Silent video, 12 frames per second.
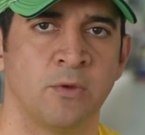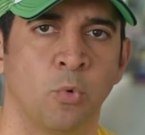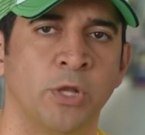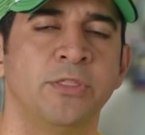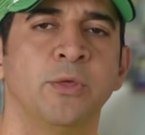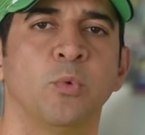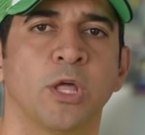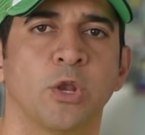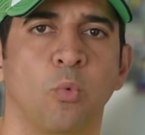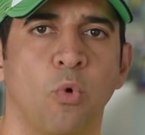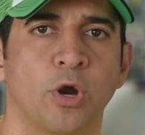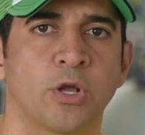When do you think we're
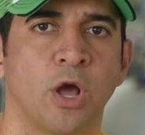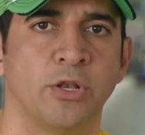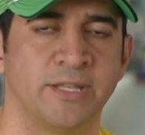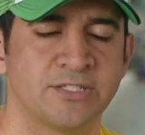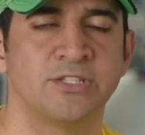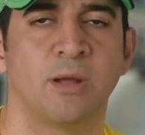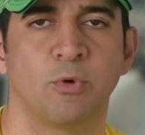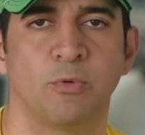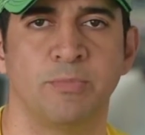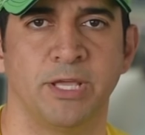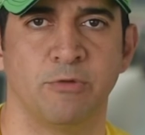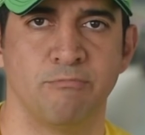going to work on this number
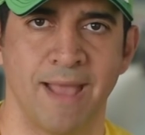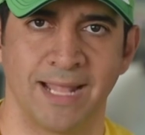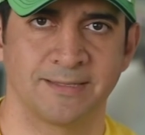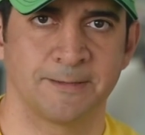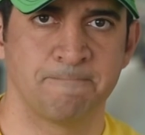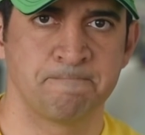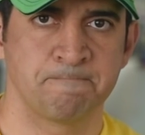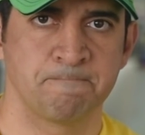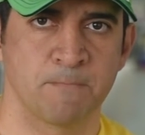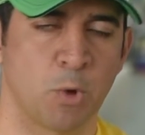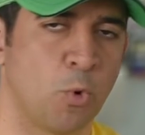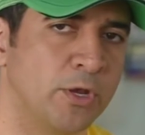being met?
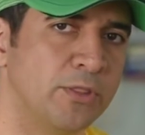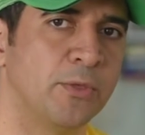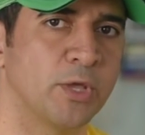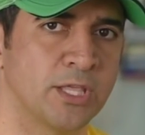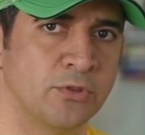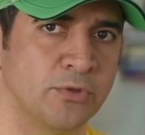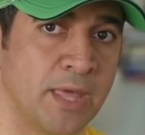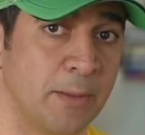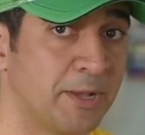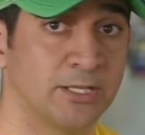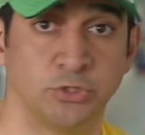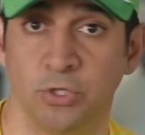When do you think we can do that?
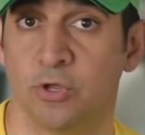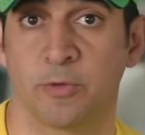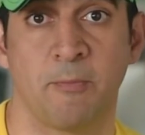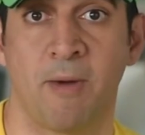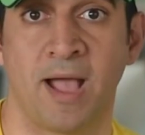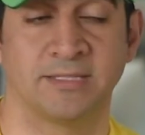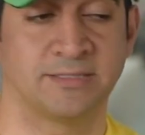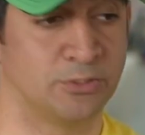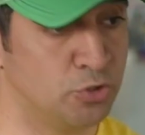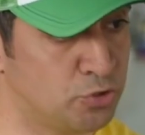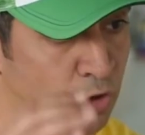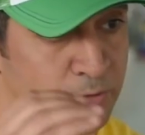Because you looked me in my eyes
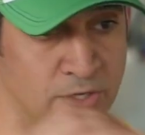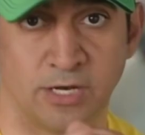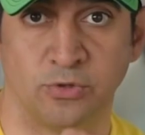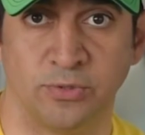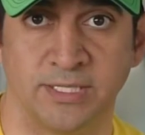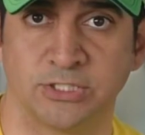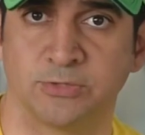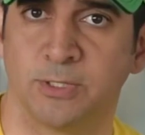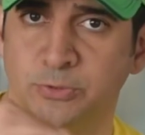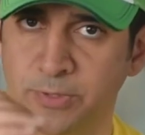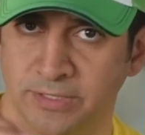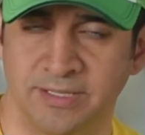and you told me you're going to do this
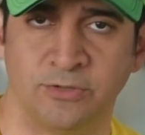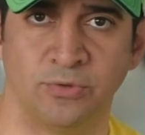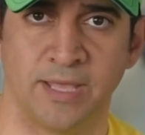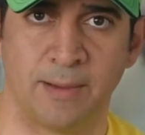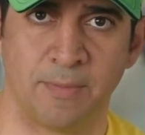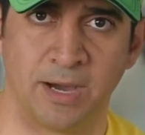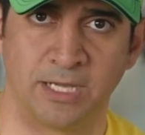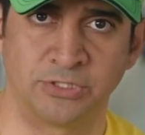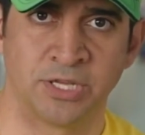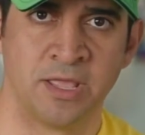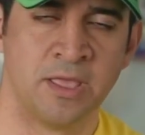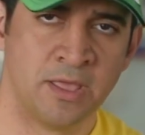much, but you didn't do that
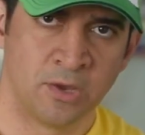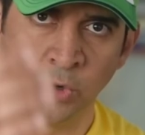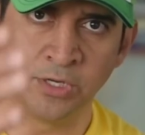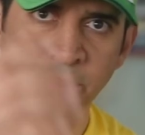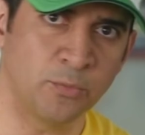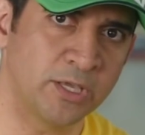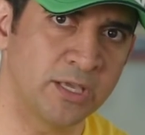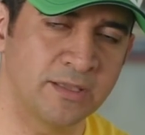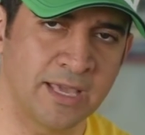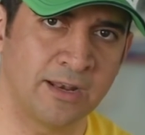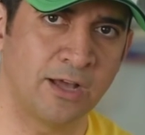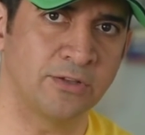much. When do you think we can
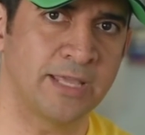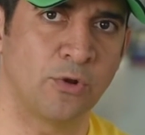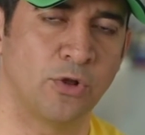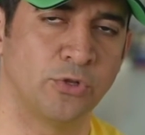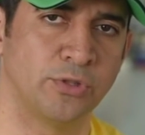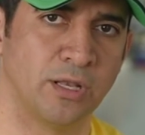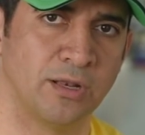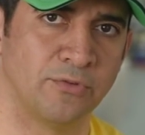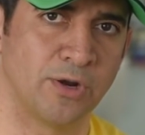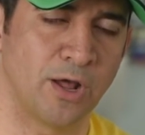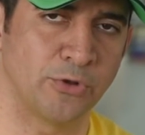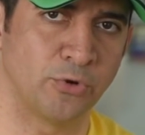count on you
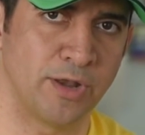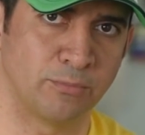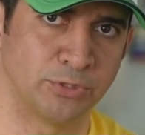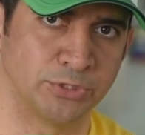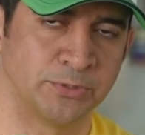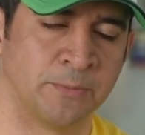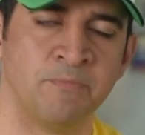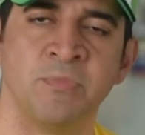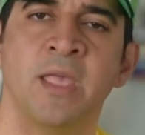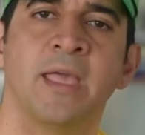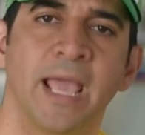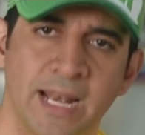delivering on your numbers?
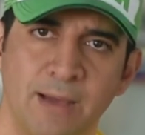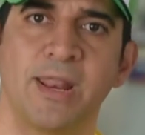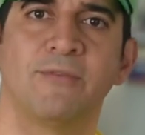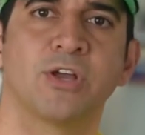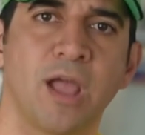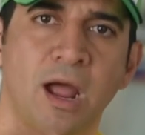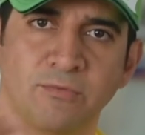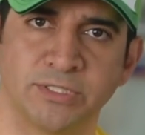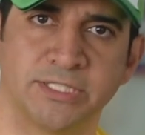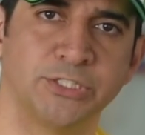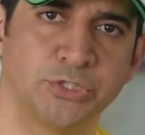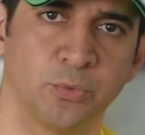And I'm going to have a
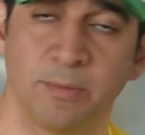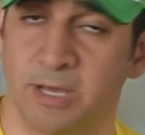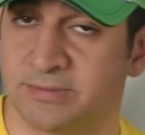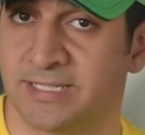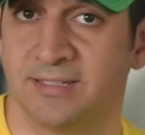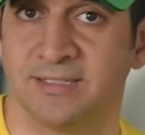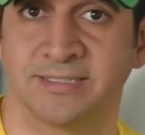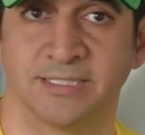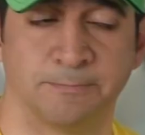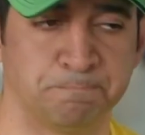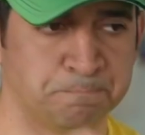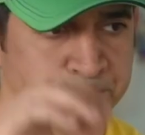conversation with them. I'll say, listen,